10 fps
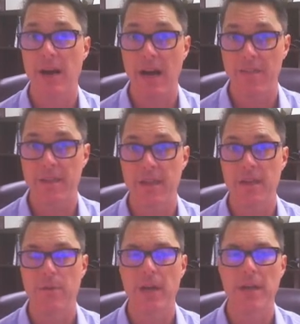I think
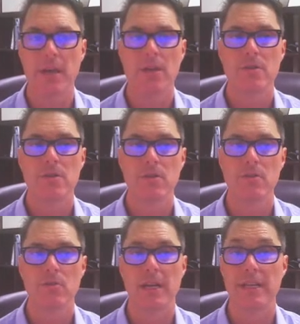anyway,
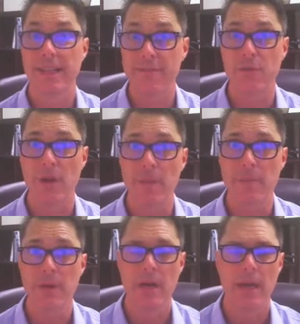to lever up
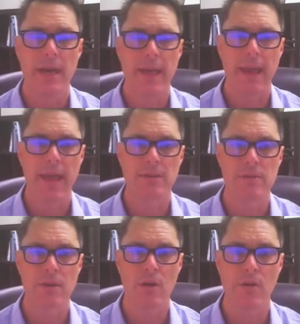and
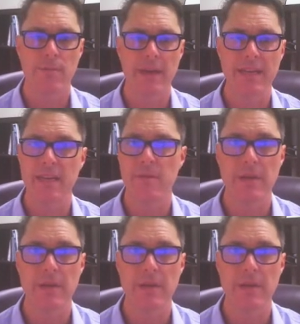to go and make any big